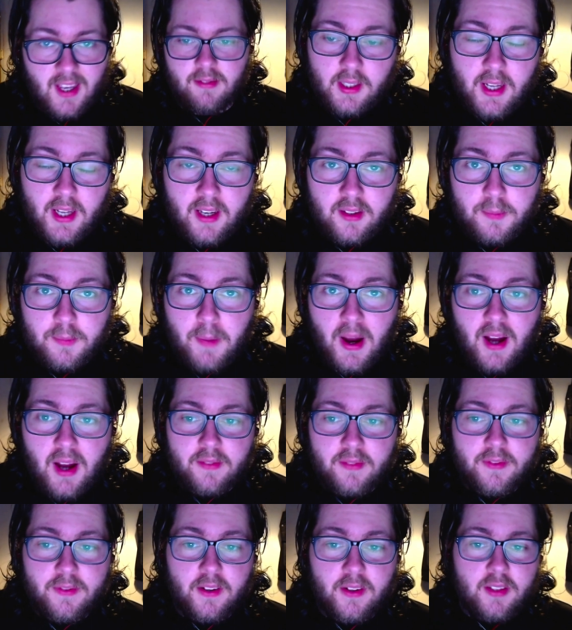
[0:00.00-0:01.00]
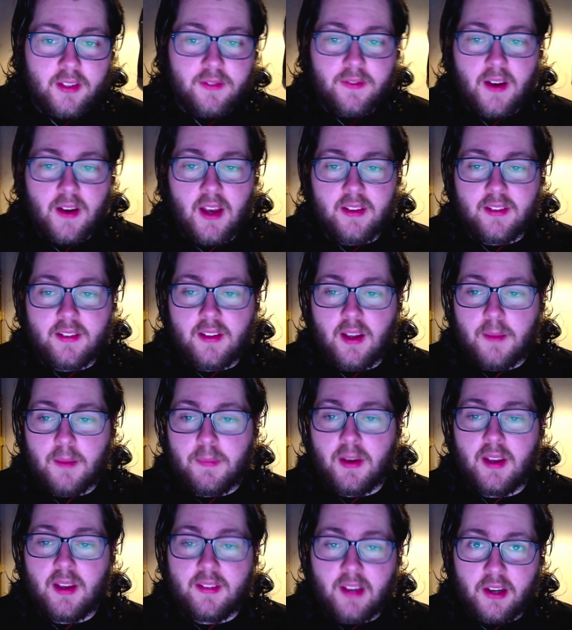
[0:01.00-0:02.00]
The next part for this first tip
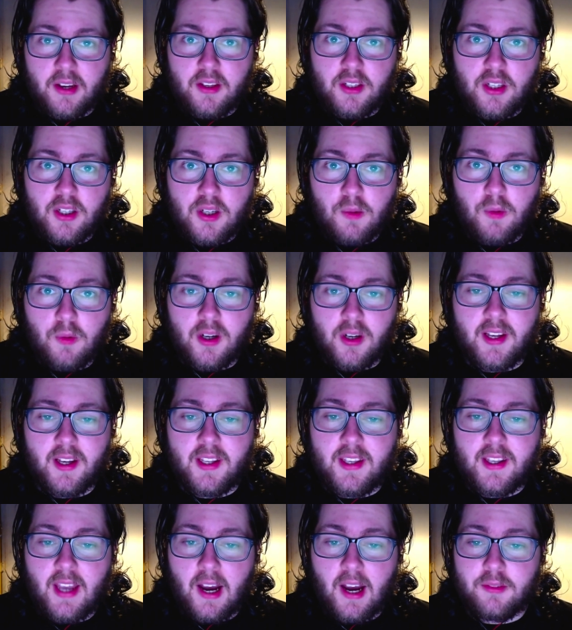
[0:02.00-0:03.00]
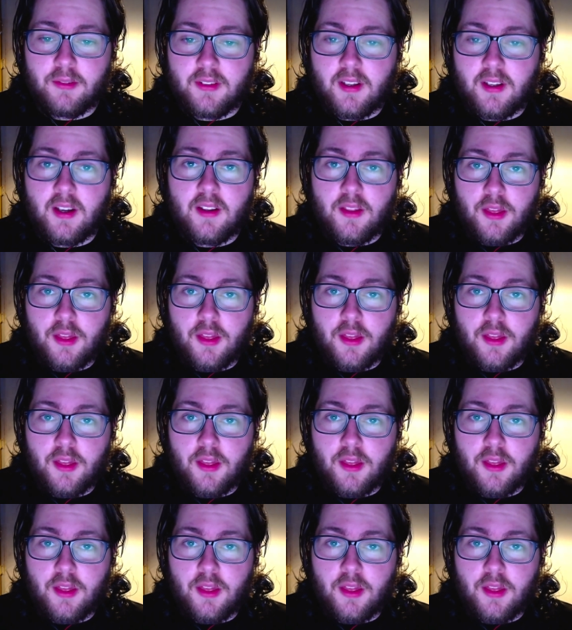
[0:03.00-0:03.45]
is how you're going to want to counter